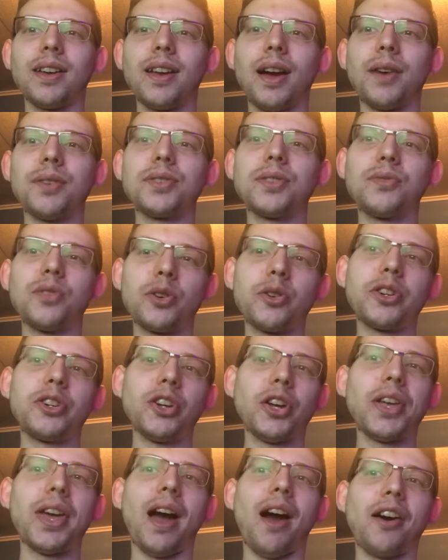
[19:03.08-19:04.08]
I was a very
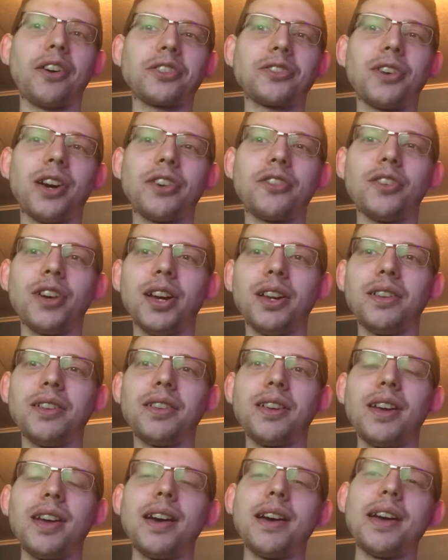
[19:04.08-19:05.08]
good character I created,
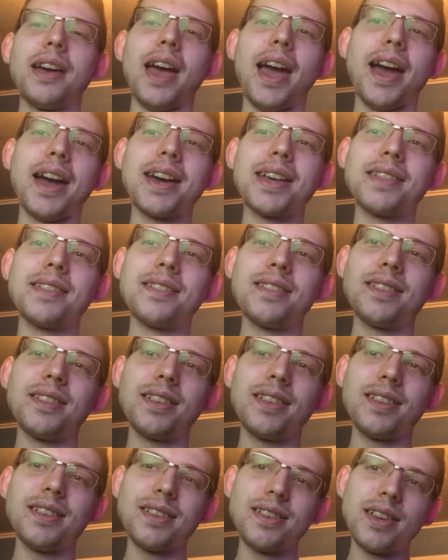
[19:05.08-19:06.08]
and
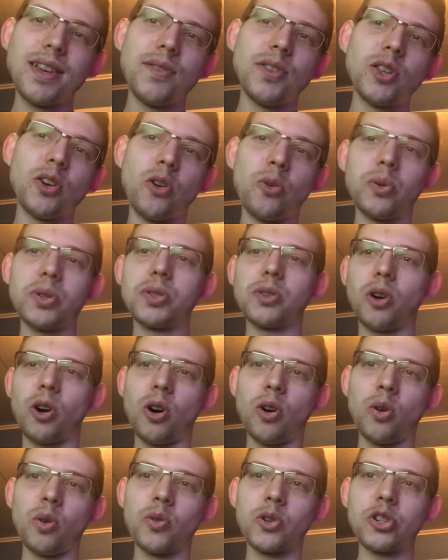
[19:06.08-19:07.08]
even though it was
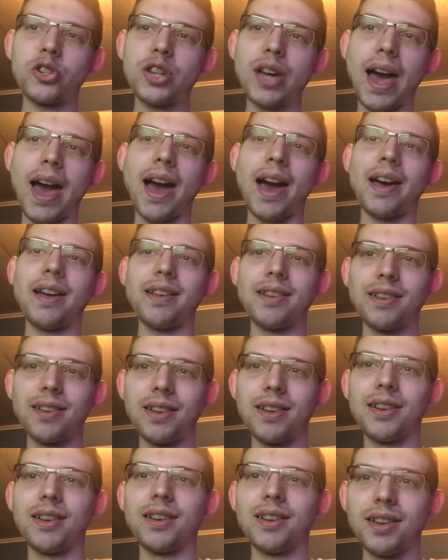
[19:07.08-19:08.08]
all over chat,
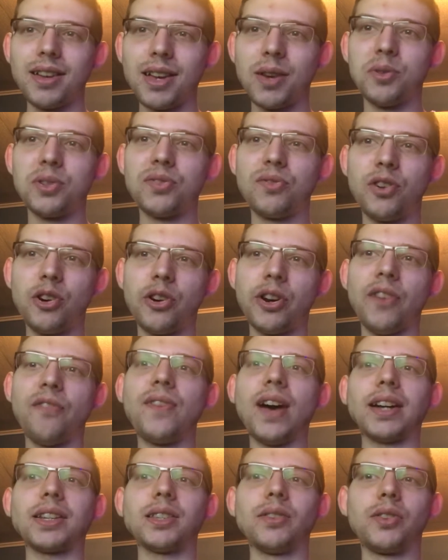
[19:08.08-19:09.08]
it was very
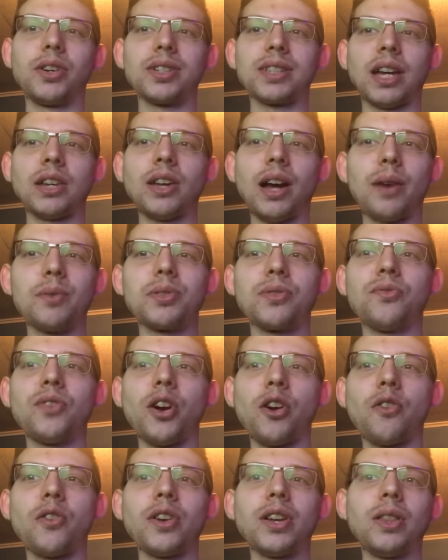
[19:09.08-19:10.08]
effective because I was
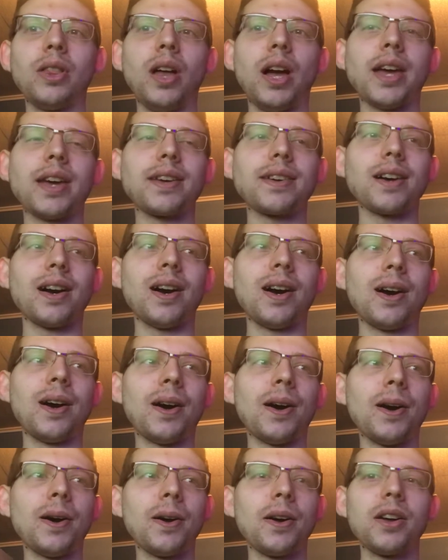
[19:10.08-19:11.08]
very, like,
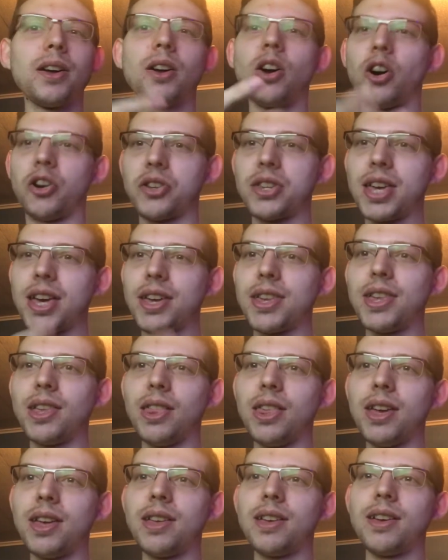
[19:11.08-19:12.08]

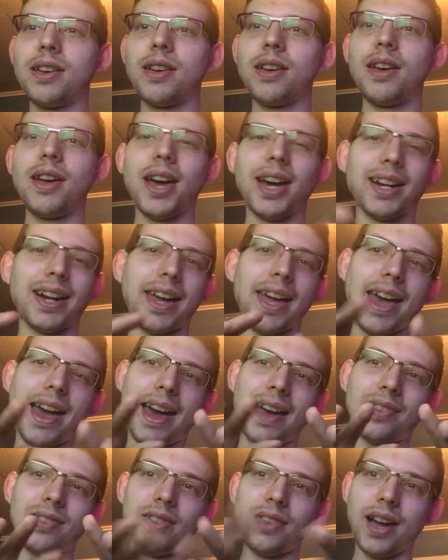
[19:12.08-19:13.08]
articulate, and I
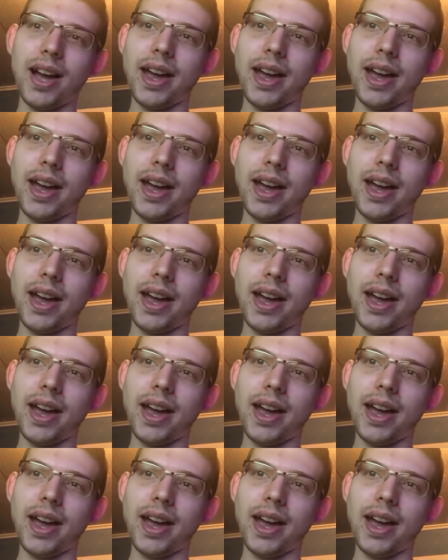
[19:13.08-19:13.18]
had